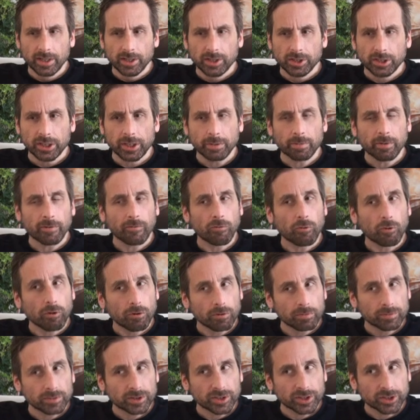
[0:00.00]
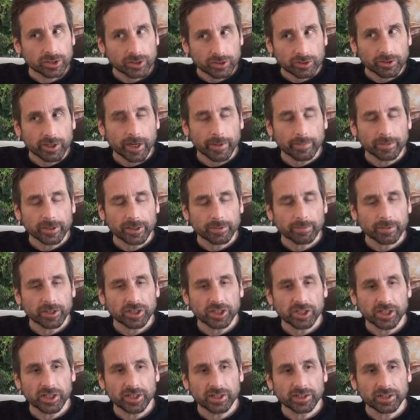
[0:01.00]
she performs scripts, but
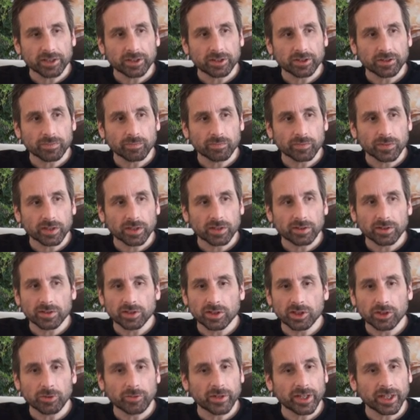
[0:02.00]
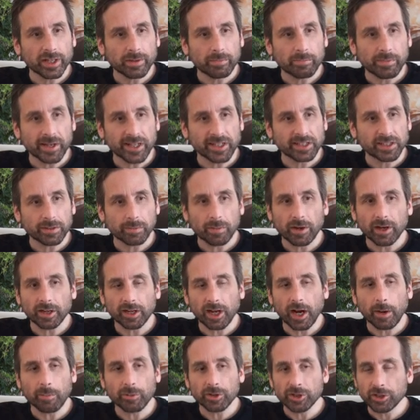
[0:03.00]
she's doing it based upon
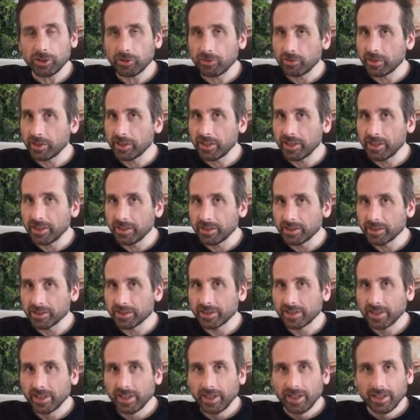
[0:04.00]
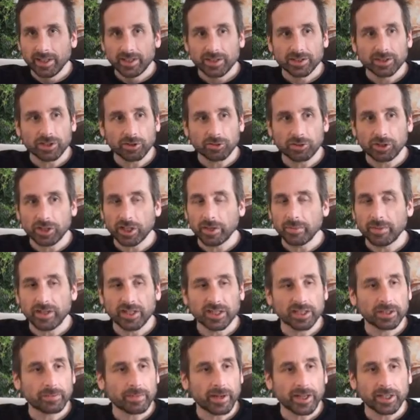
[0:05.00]
opportunities. So she can be in
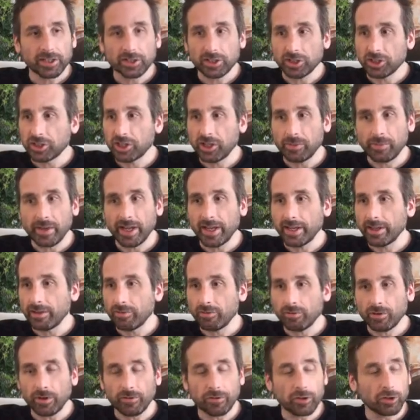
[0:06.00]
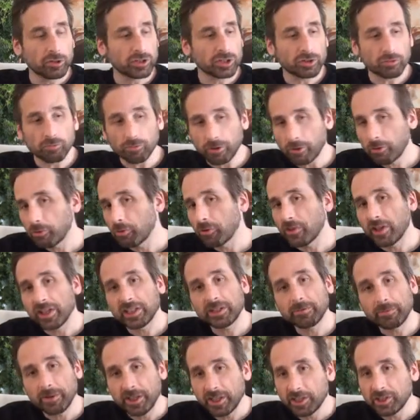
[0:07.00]
a space, and she may, if you just run through that
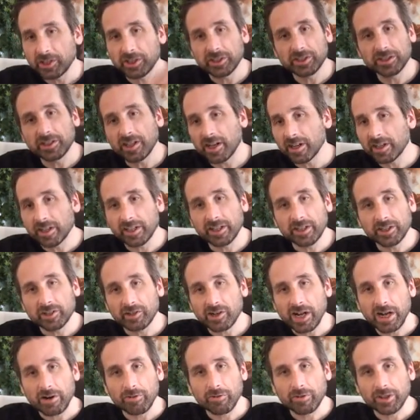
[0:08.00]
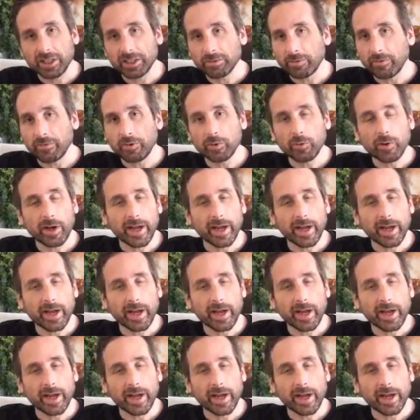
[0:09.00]
space, she's not going to interact with things. But if you